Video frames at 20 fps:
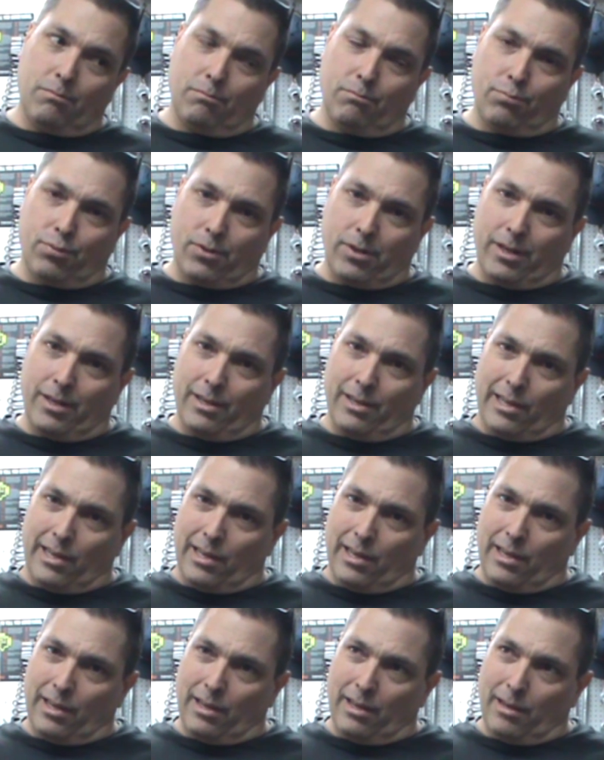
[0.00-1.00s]
brand
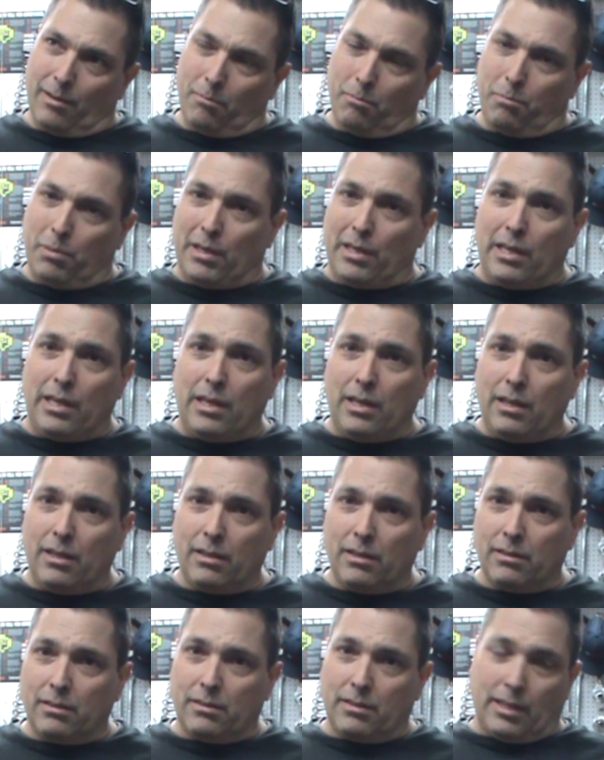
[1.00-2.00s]
B,
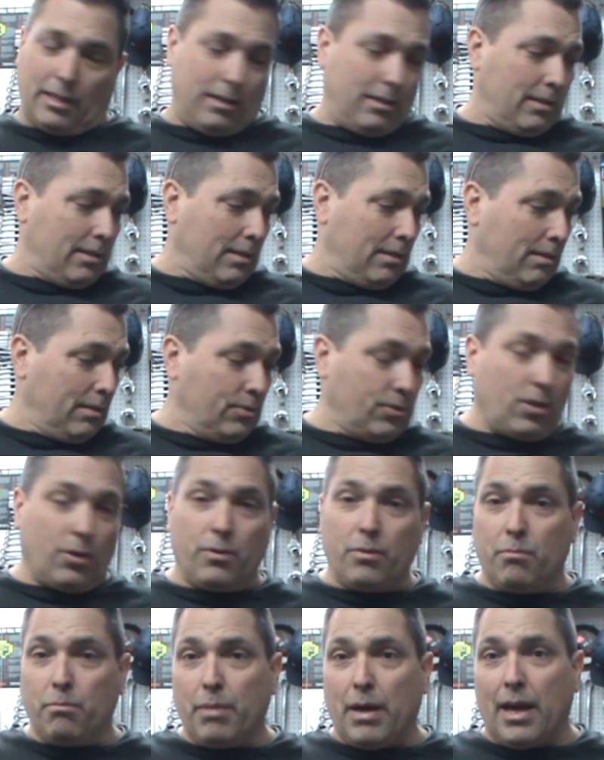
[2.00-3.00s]
that is
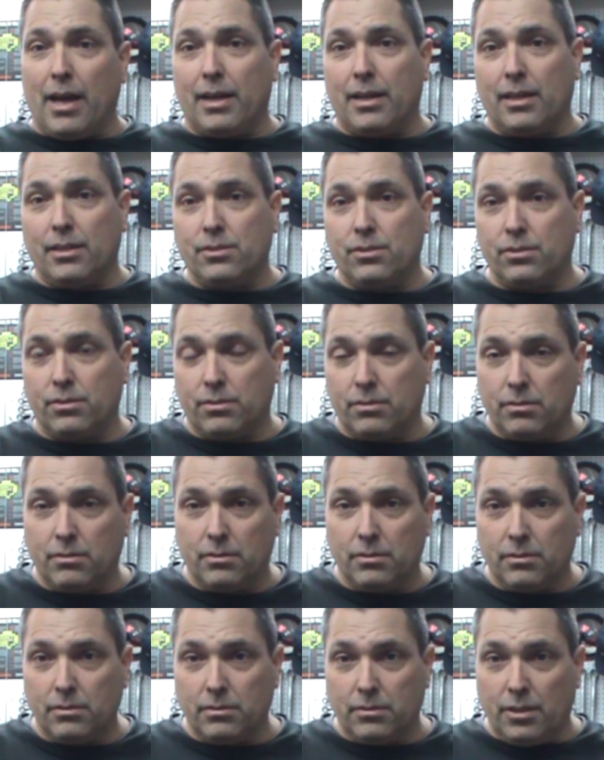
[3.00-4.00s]
going back as
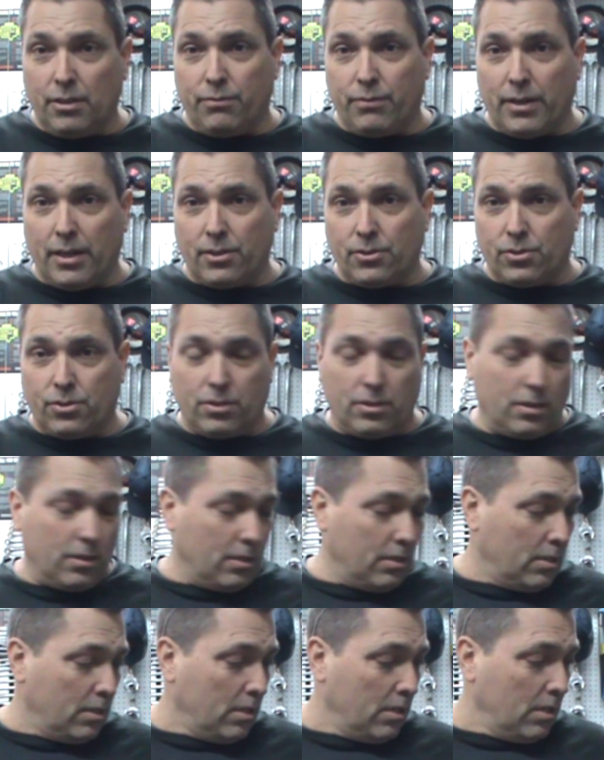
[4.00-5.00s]
defects,
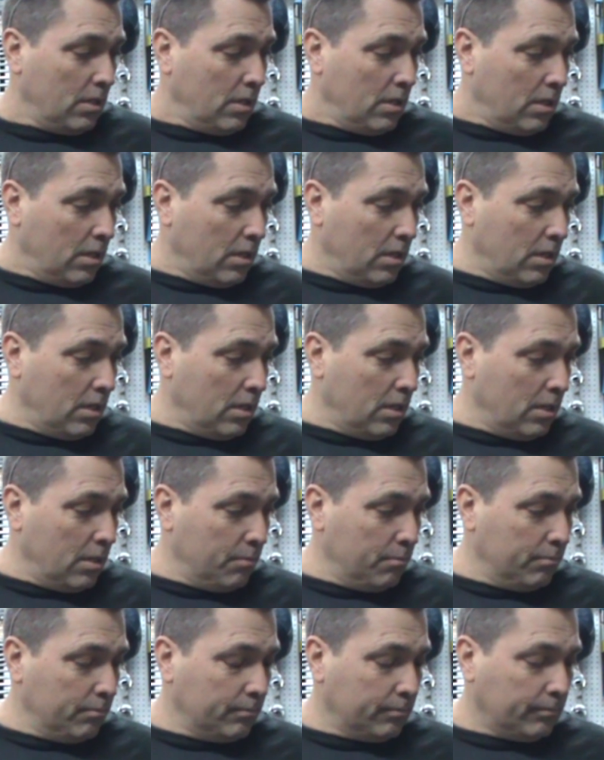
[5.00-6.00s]

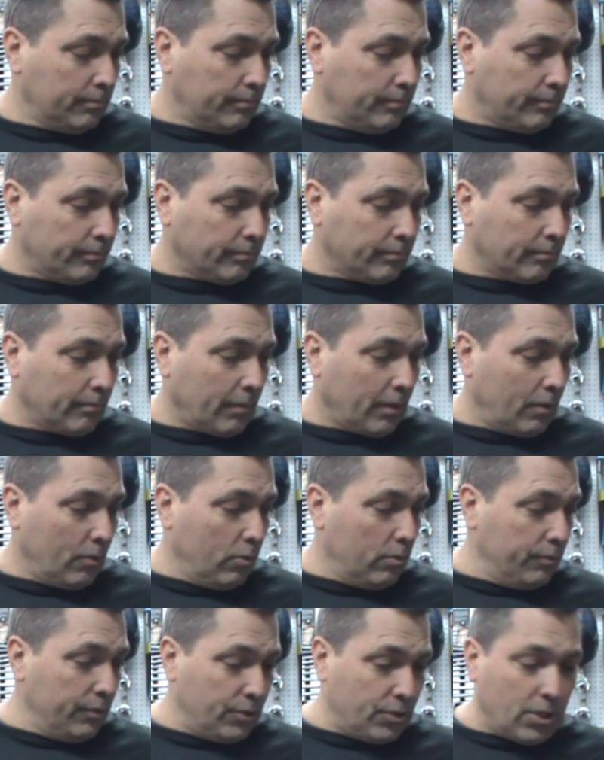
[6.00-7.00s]
or
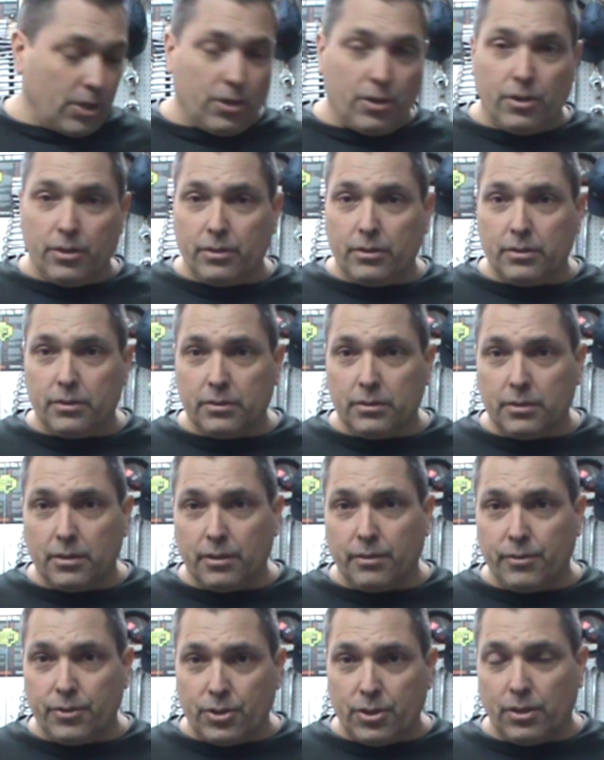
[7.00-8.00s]
return. I'm
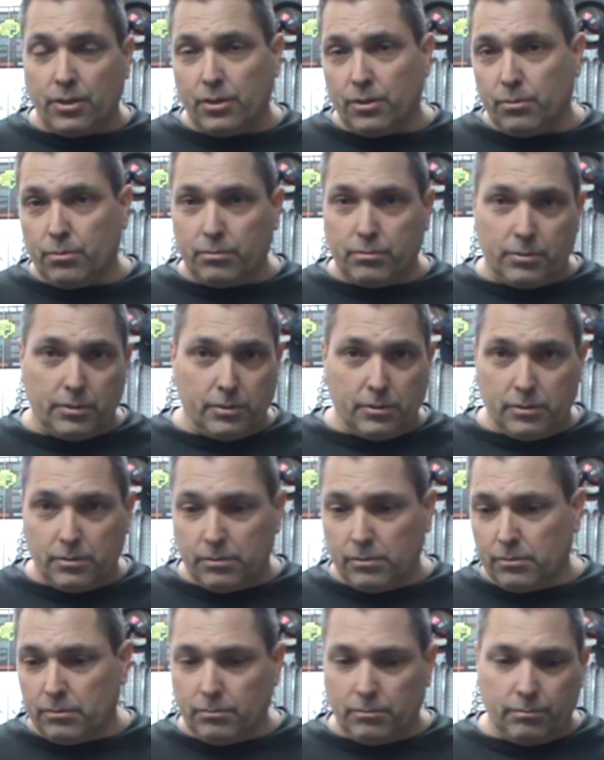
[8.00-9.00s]
going to return
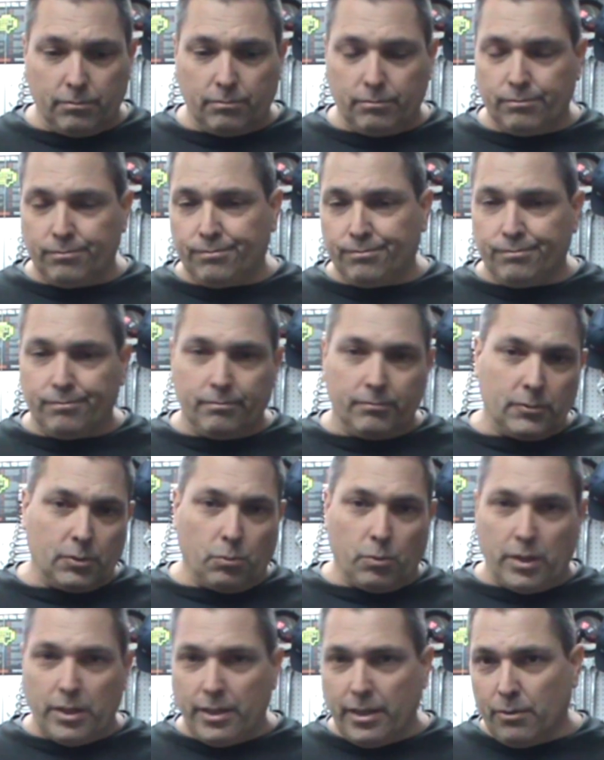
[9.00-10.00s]
the
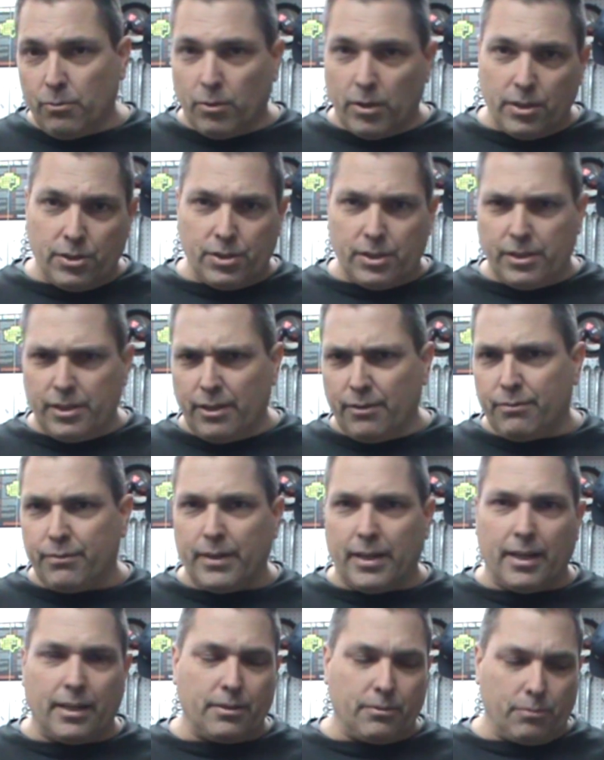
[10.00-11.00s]
one is a
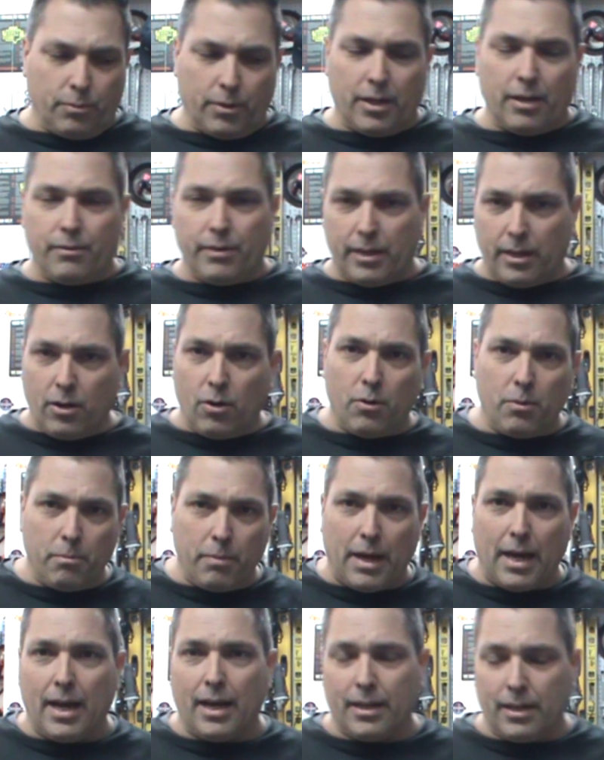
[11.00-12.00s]
defect, whatever. They're going
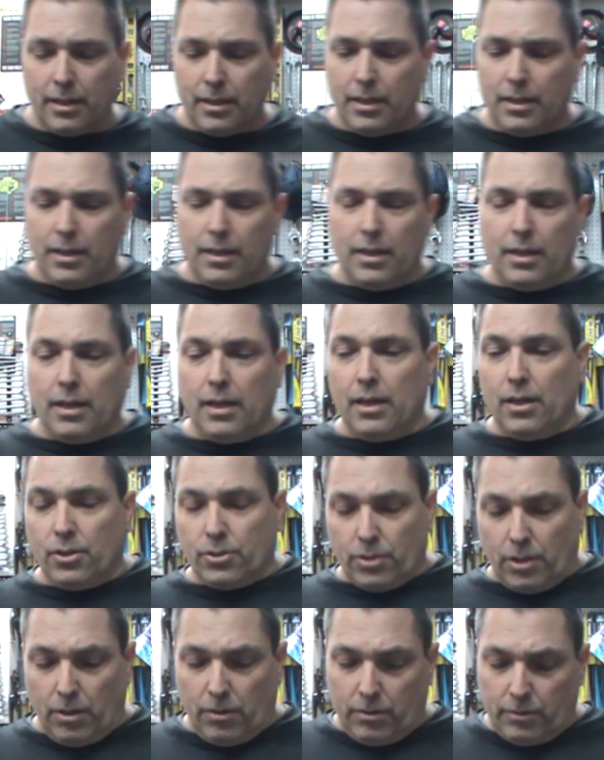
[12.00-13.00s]
back.
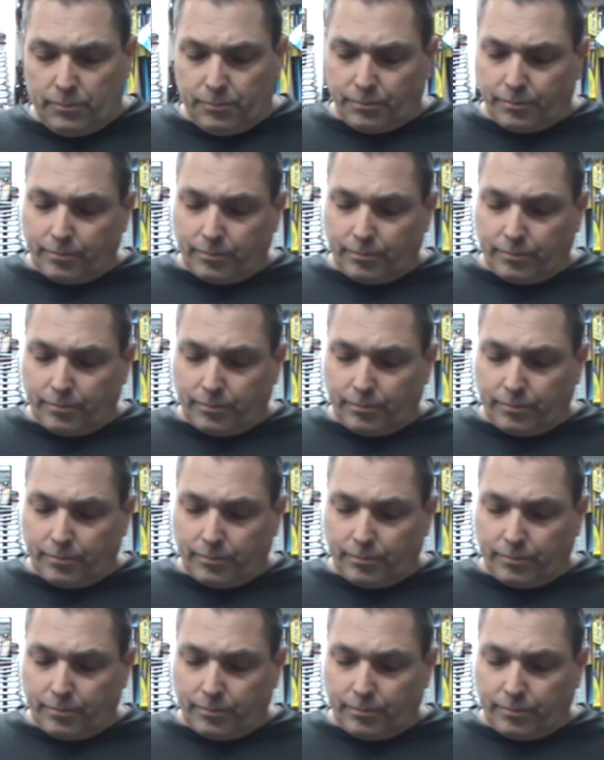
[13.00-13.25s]
So